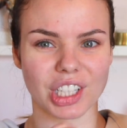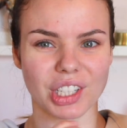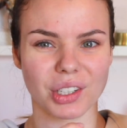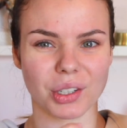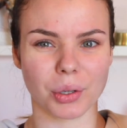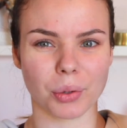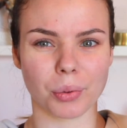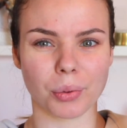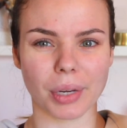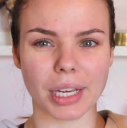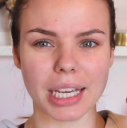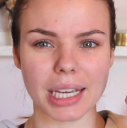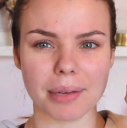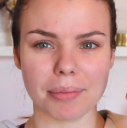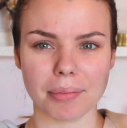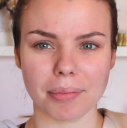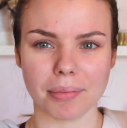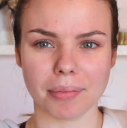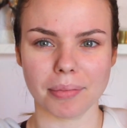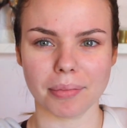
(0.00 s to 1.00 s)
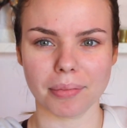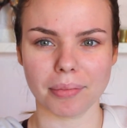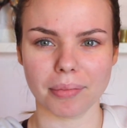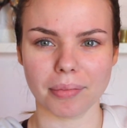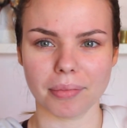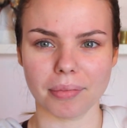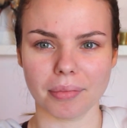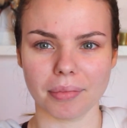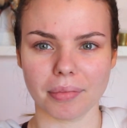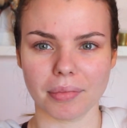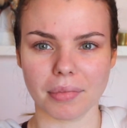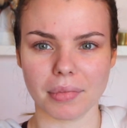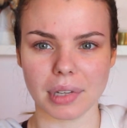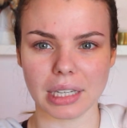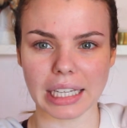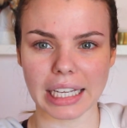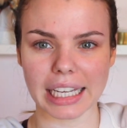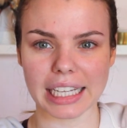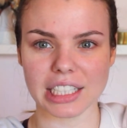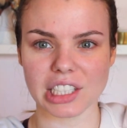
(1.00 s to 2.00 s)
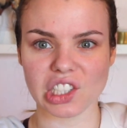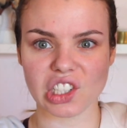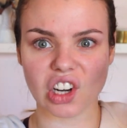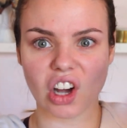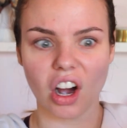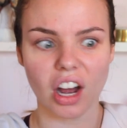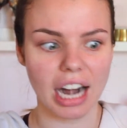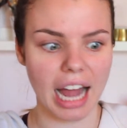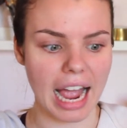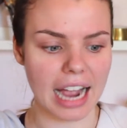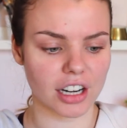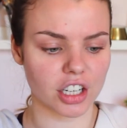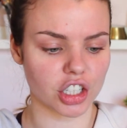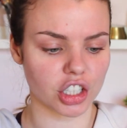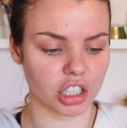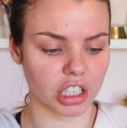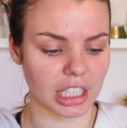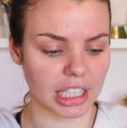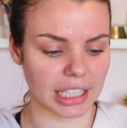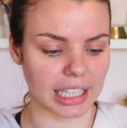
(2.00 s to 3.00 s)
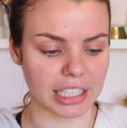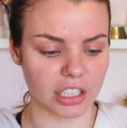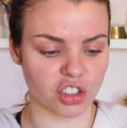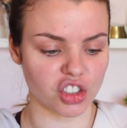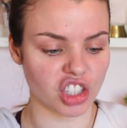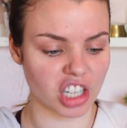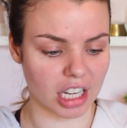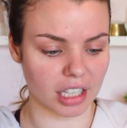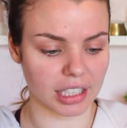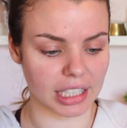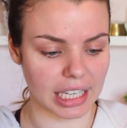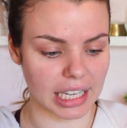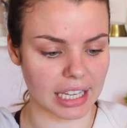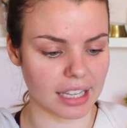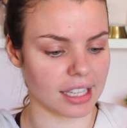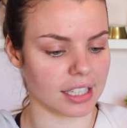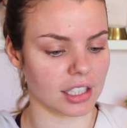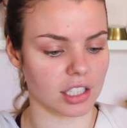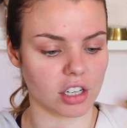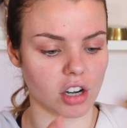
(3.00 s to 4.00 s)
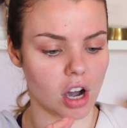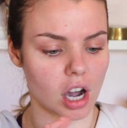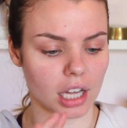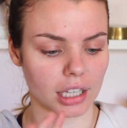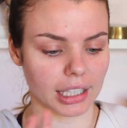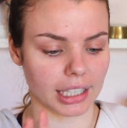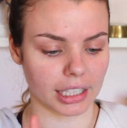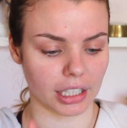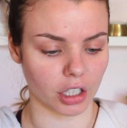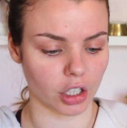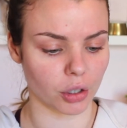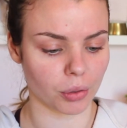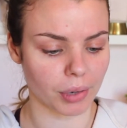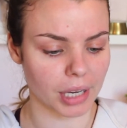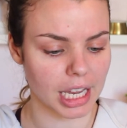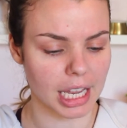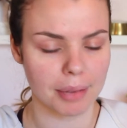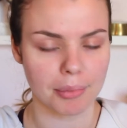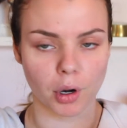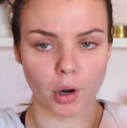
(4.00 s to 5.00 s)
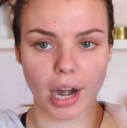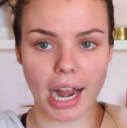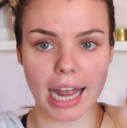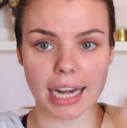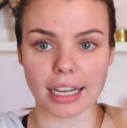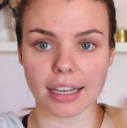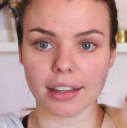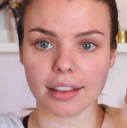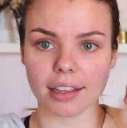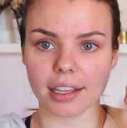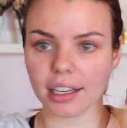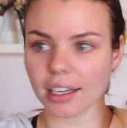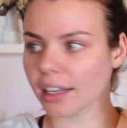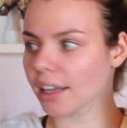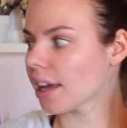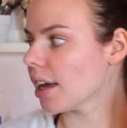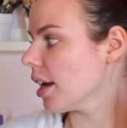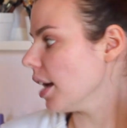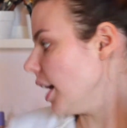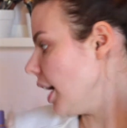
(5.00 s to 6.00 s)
cream, like it's not actually like jelly, it's not like a cream or anything.